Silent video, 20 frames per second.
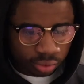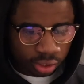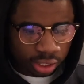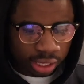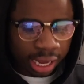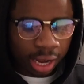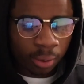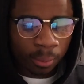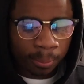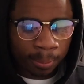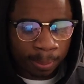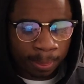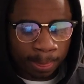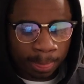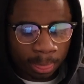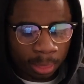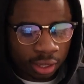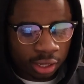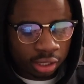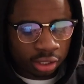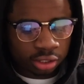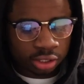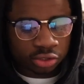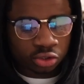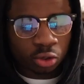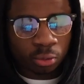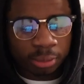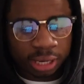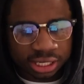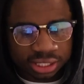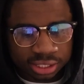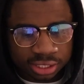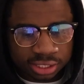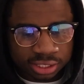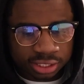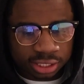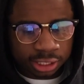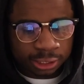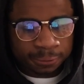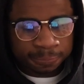Now, let's go back to
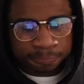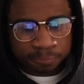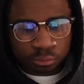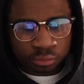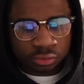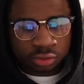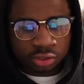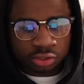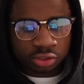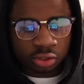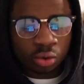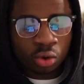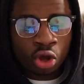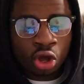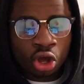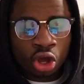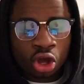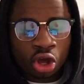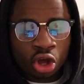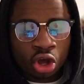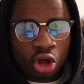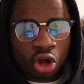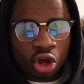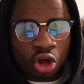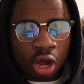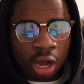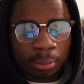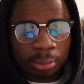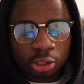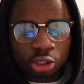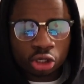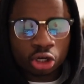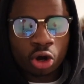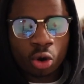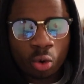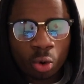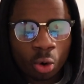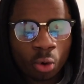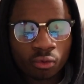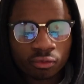this side. So I'm going to
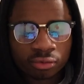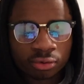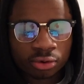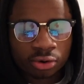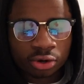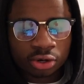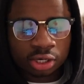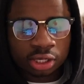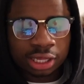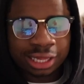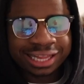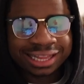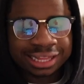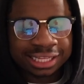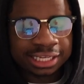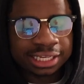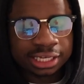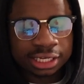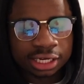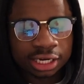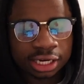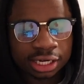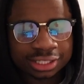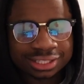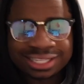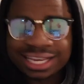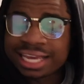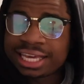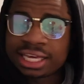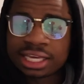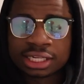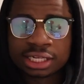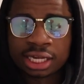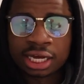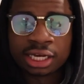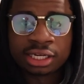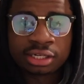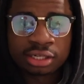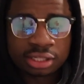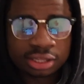go over the taking
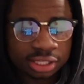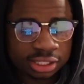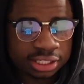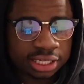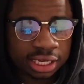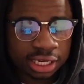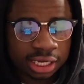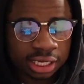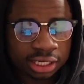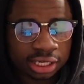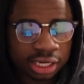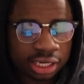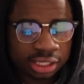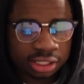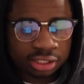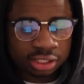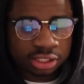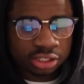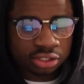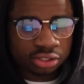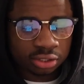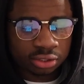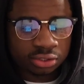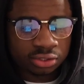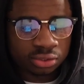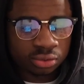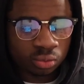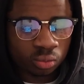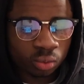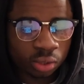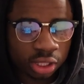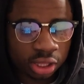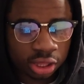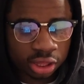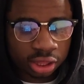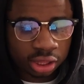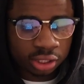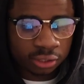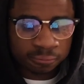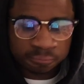line. The taking line starts
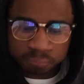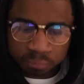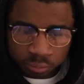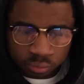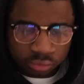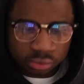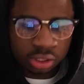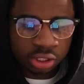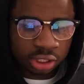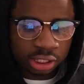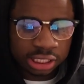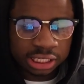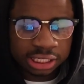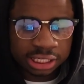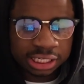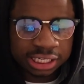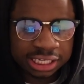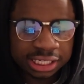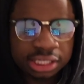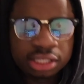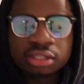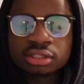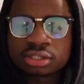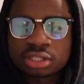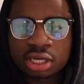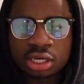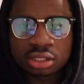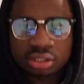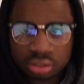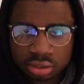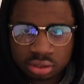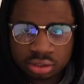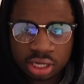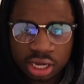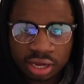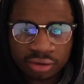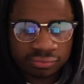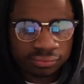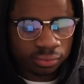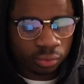with E takes
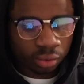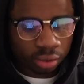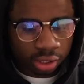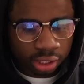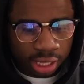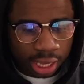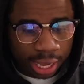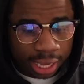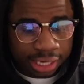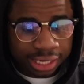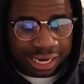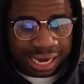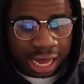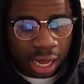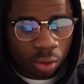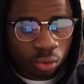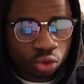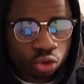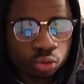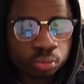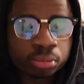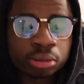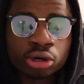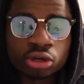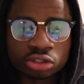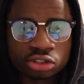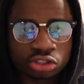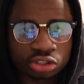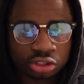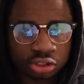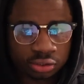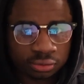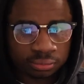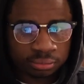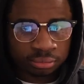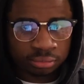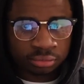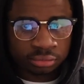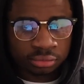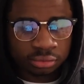f4, and now you push.
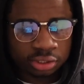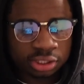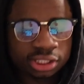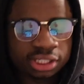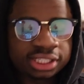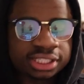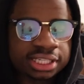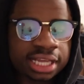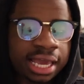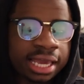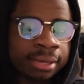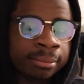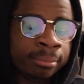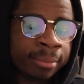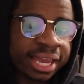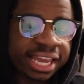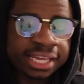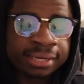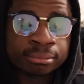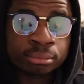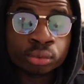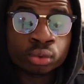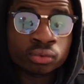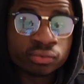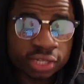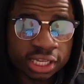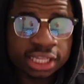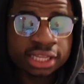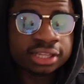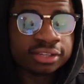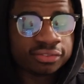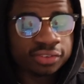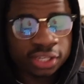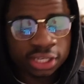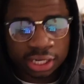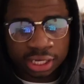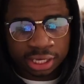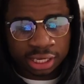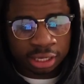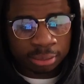This is a main move in the
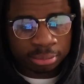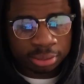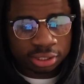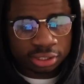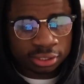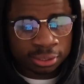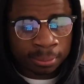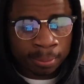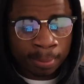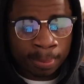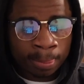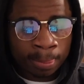Vienna Gambit.